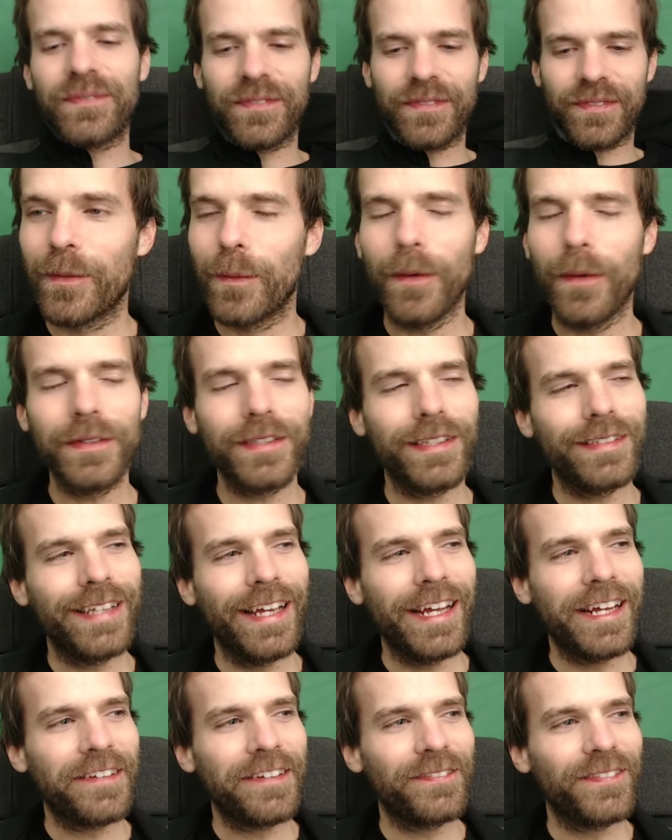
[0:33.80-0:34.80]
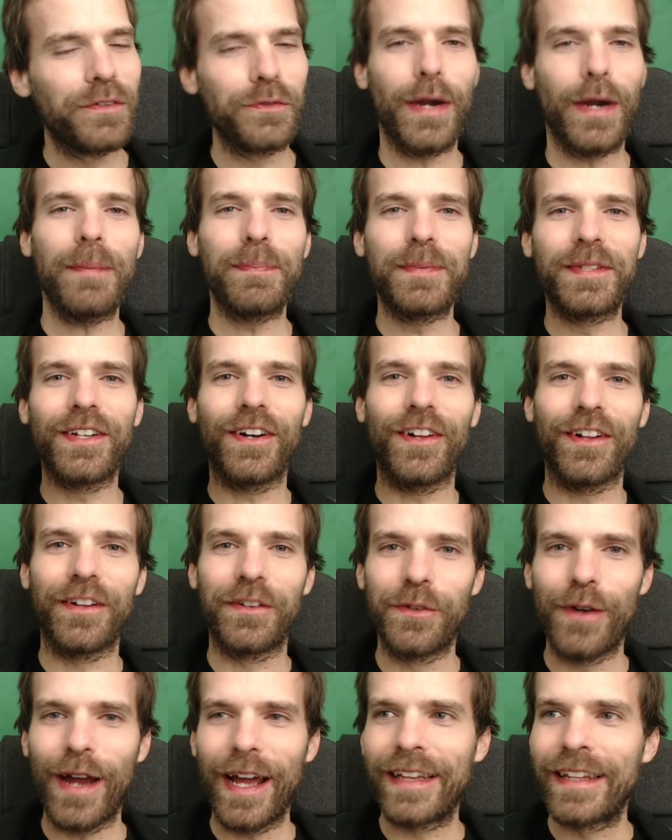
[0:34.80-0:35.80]
what was I saying? Wrapped S O L,
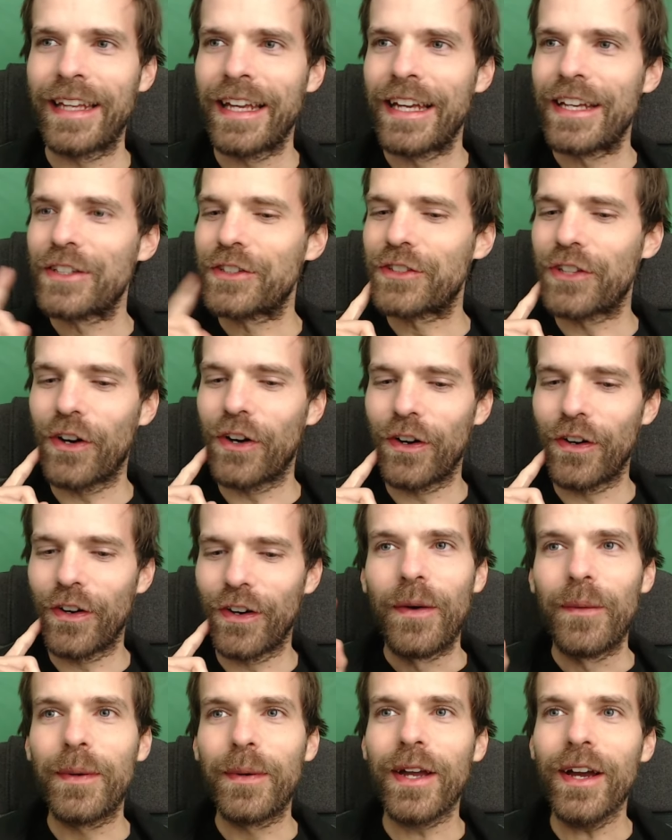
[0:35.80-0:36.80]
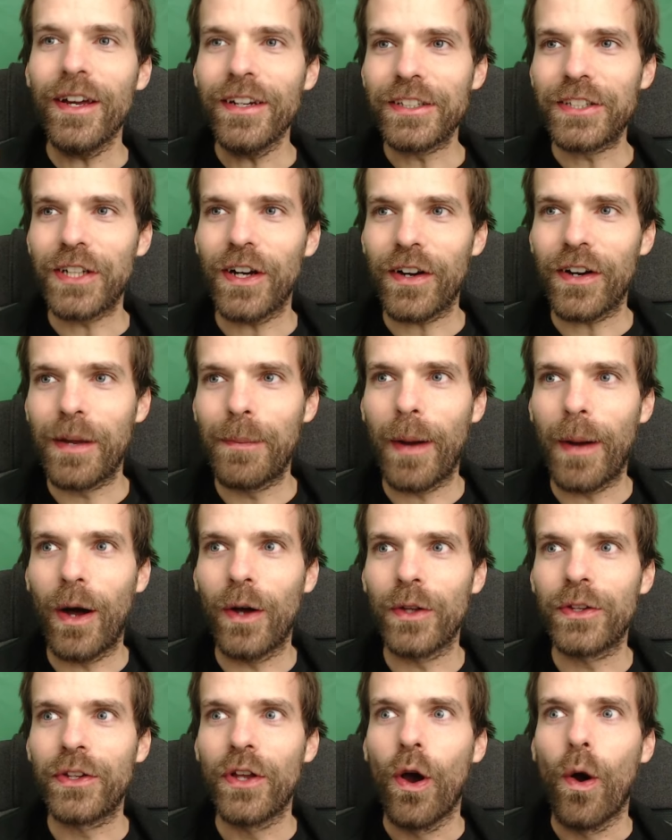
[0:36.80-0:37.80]
right? So we're gonna talk
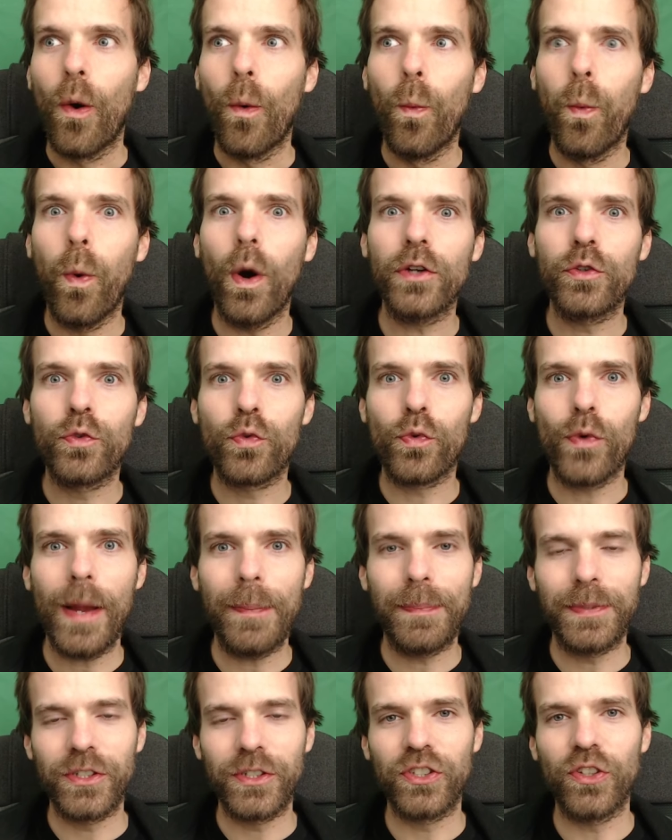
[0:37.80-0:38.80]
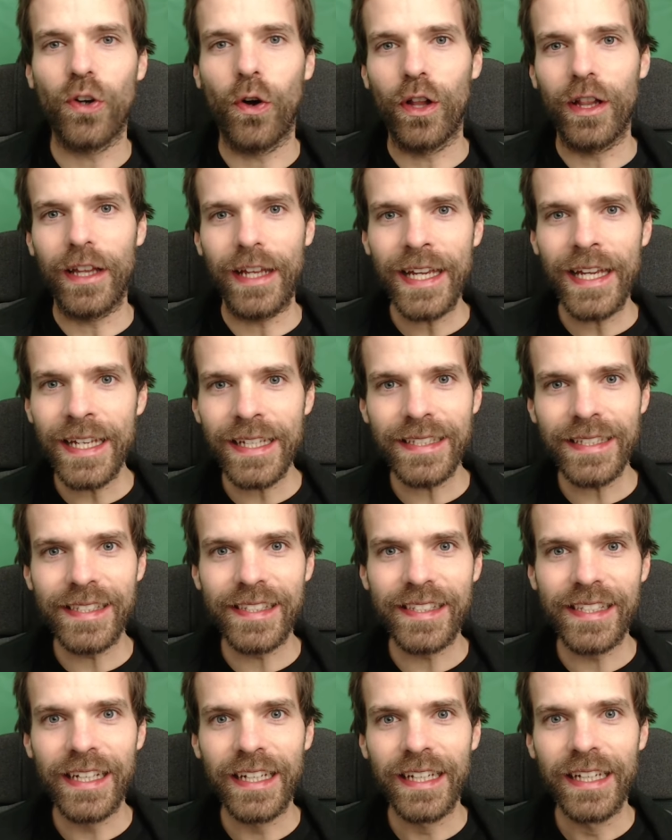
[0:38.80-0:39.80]
about what wrapped S O L
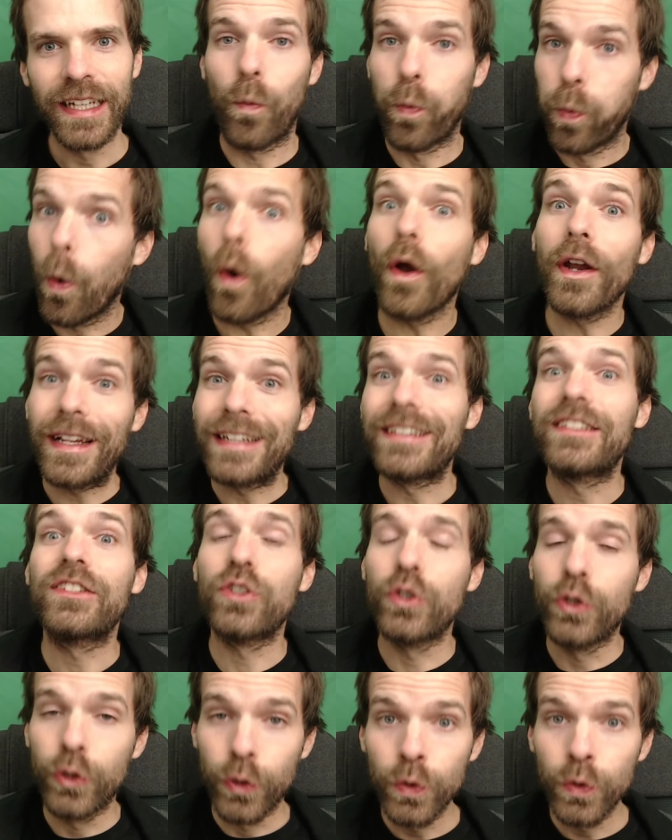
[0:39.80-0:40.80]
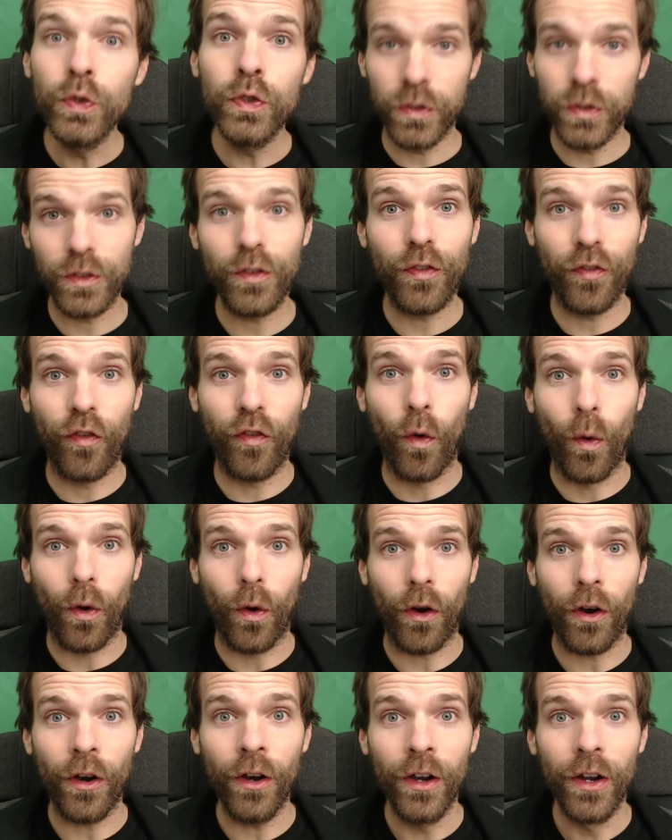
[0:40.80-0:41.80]
is, what it's used
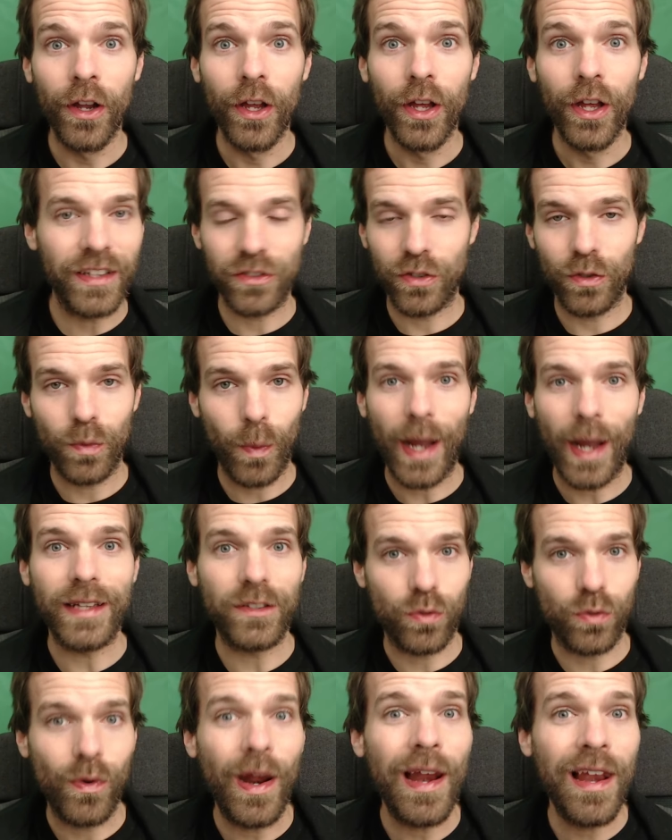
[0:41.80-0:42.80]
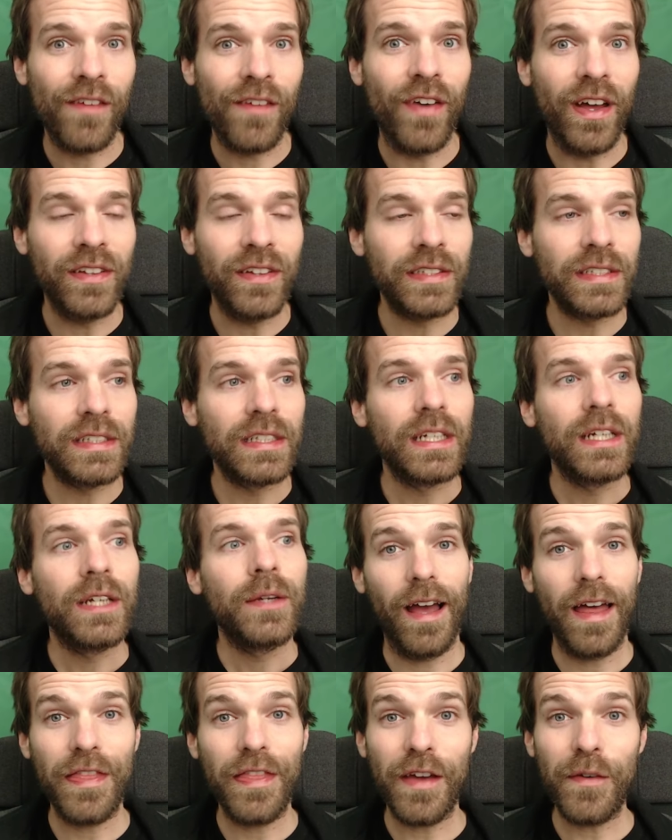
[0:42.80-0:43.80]
for, so why it's relevant,
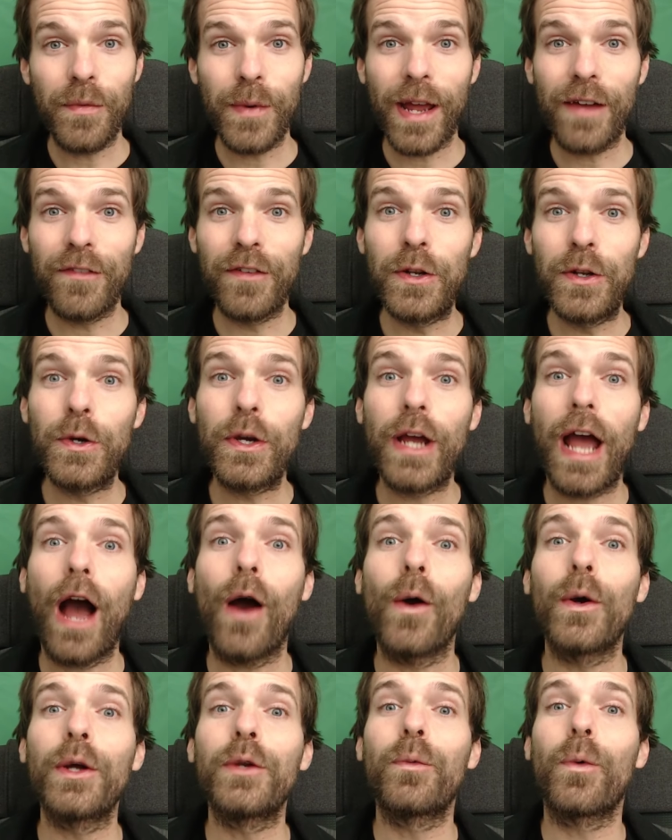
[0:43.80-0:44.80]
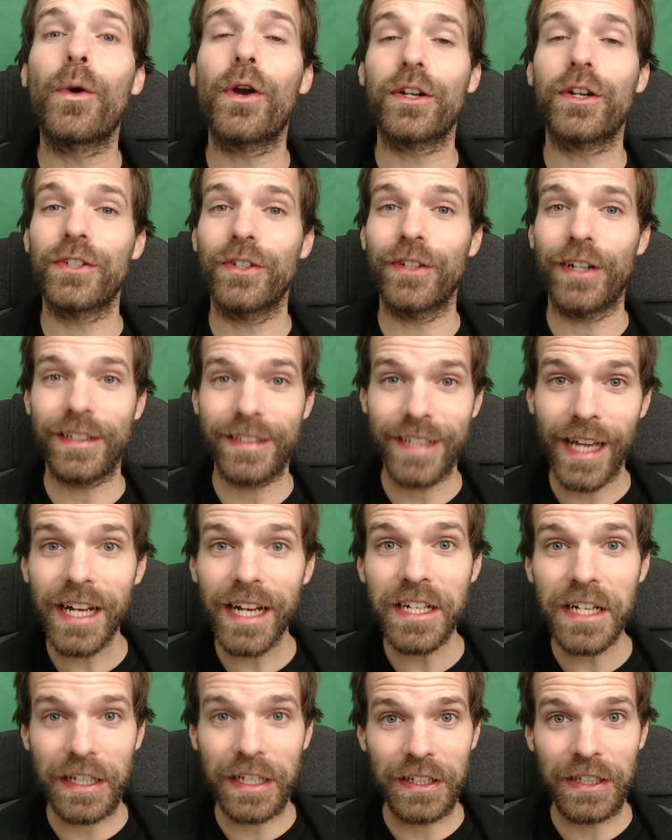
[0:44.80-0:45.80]
and then we have a look how it works on a
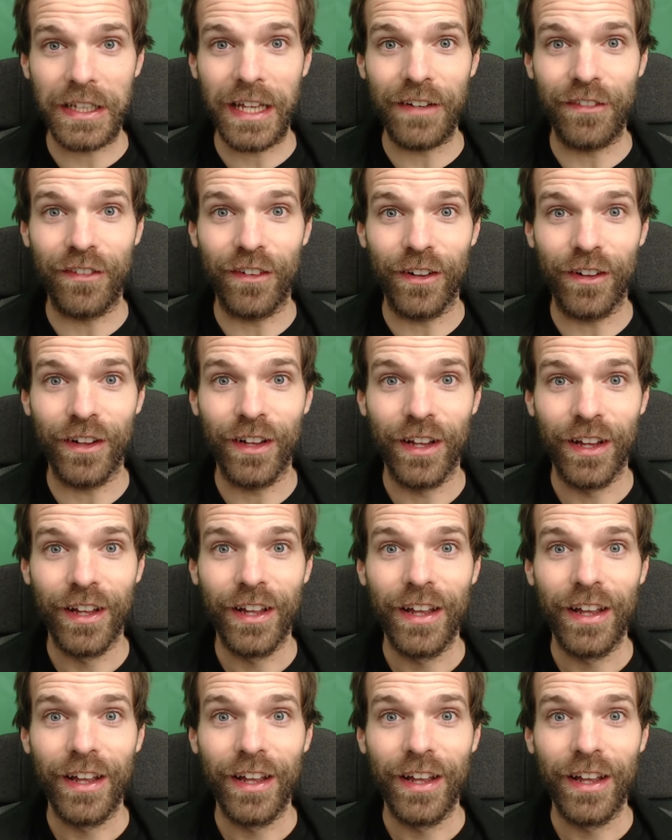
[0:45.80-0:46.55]
technical level,